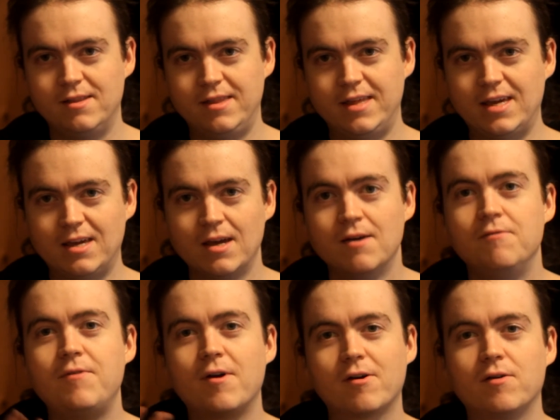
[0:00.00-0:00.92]
the
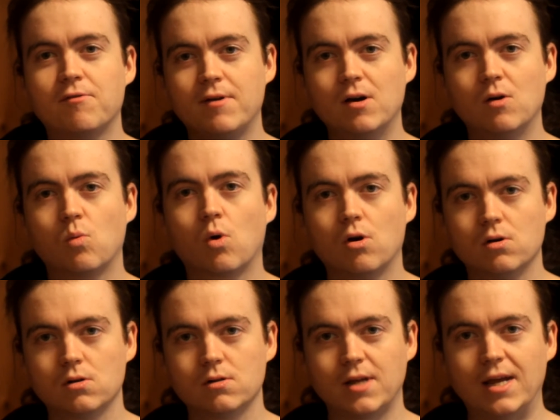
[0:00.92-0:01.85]
very real world